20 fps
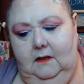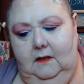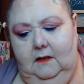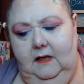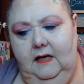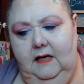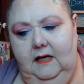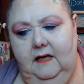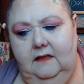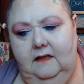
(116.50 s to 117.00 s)

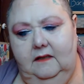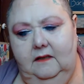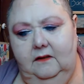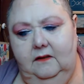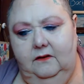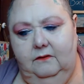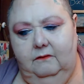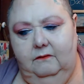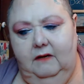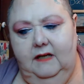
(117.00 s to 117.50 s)

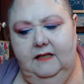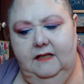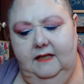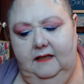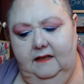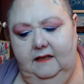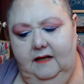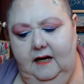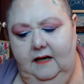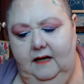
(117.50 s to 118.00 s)
Nixon's
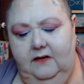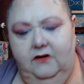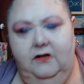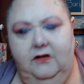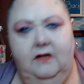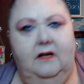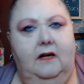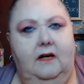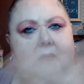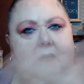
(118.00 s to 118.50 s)

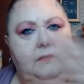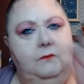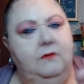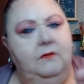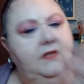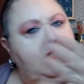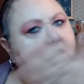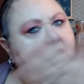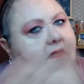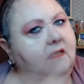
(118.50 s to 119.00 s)
resignation. This
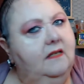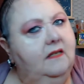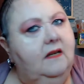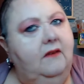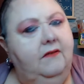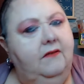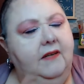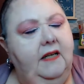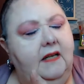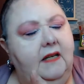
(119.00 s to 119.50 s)
was in
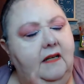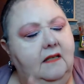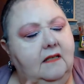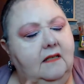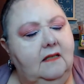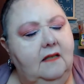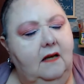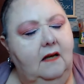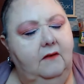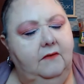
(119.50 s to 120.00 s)

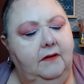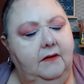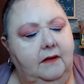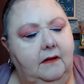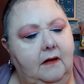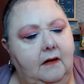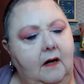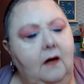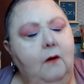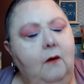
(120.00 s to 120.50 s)
77,
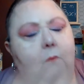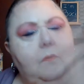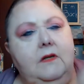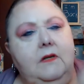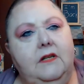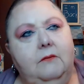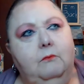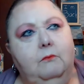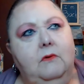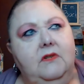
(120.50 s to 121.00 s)

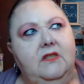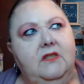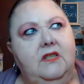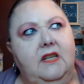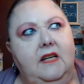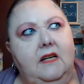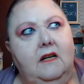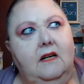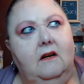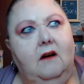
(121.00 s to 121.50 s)
which was the
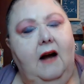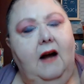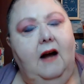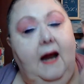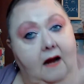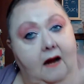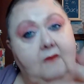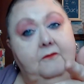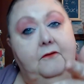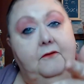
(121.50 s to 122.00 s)
year
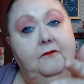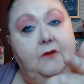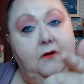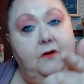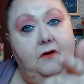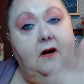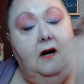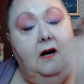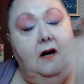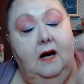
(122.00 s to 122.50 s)

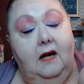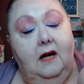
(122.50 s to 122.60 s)
after I